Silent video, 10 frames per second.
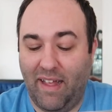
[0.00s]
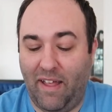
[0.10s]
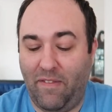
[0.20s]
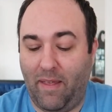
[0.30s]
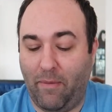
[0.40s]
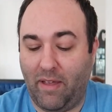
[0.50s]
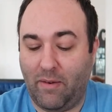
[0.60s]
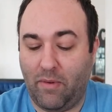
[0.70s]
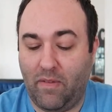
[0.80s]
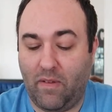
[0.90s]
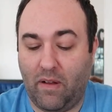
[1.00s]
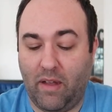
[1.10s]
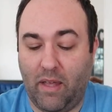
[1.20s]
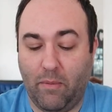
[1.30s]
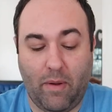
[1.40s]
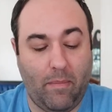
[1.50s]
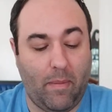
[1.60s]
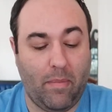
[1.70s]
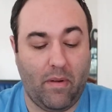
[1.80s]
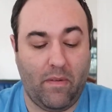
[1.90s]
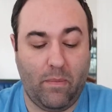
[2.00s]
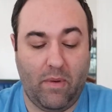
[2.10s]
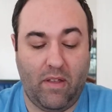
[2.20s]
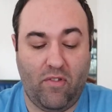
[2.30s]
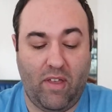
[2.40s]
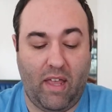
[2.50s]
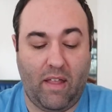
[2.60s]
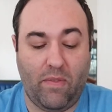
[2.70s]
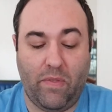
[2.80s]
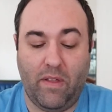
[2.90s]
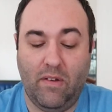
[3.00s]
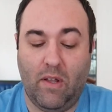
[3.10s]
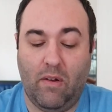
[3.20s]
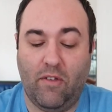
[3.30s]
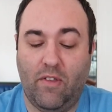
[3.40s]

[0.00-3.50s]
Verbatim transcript: And then we cut to where Zari remembers when she ate the donut.